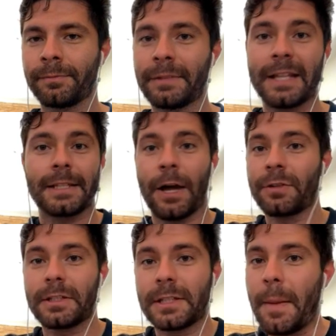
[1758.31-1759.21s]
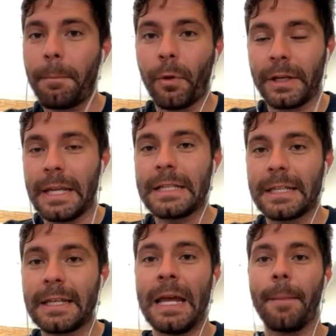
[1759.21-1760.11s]
That sounds simple and
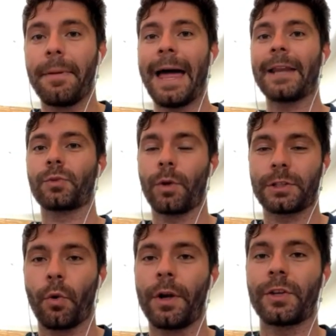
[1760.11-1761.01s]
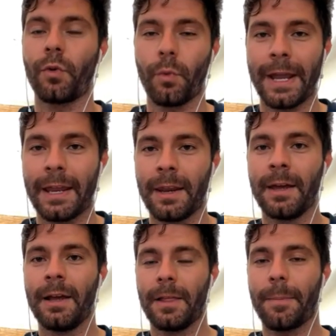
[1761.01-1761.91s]
easy, but that is what's going to win
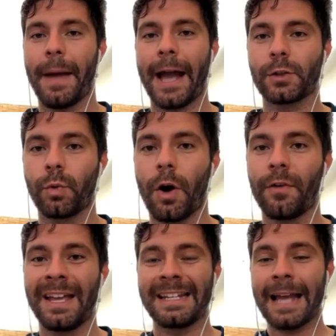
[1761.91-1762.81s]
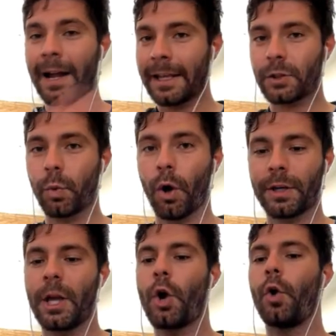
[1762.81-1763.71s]
the Pac-12. Now it gets
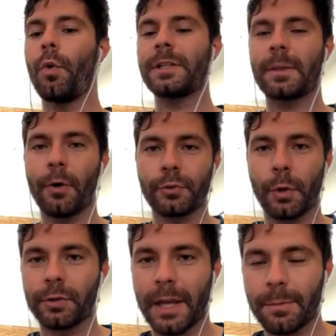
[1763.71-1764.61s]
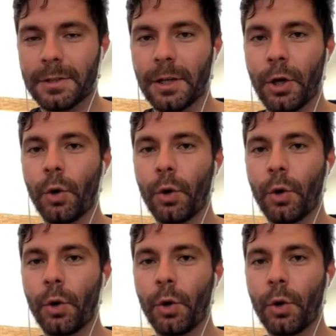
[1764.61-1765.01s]
quality. Who wins the most road games?